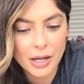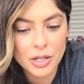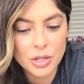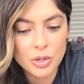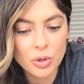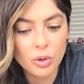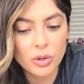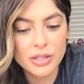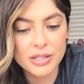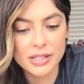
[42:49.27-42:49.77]

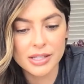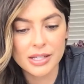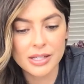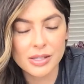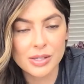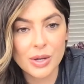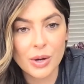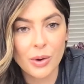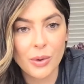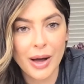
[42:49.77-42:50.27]

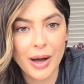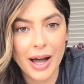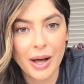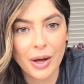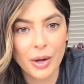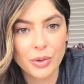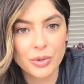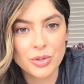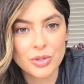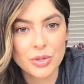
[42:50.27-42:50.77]
condolences go
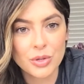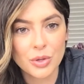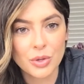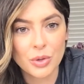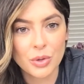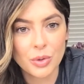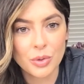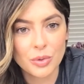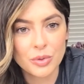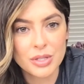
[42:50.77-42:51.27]
out
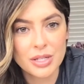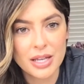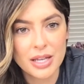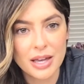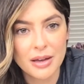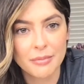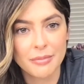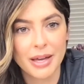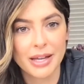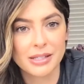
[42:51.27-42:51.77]
to
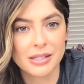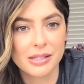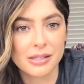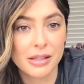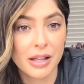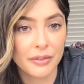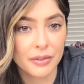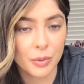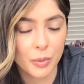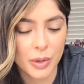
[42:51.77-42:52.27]

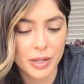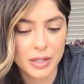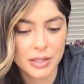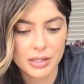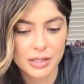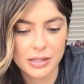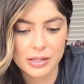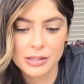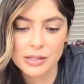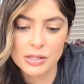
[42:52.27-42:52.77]
DMX's loved
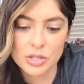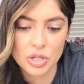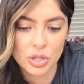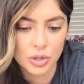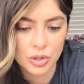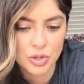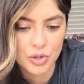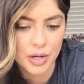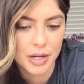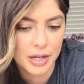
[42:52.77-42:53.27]
ones, his
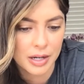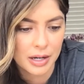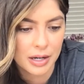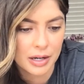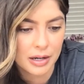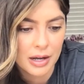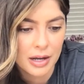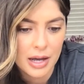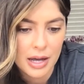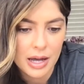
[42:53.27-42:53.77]
children
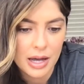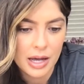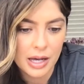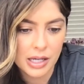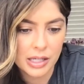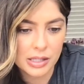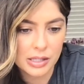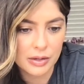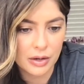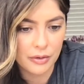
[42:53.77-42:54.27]
and
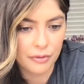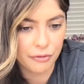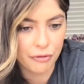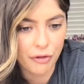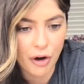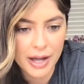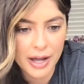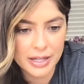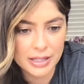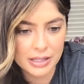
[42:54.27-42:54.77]
his
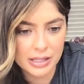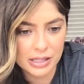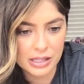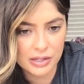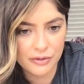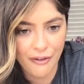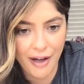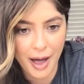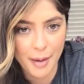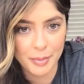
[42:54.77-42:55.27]
friends,
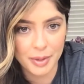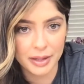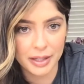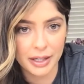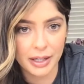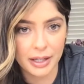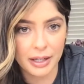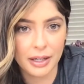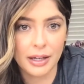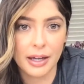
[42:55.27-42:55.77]
his
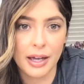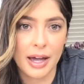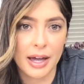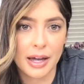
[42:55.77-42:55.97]
family,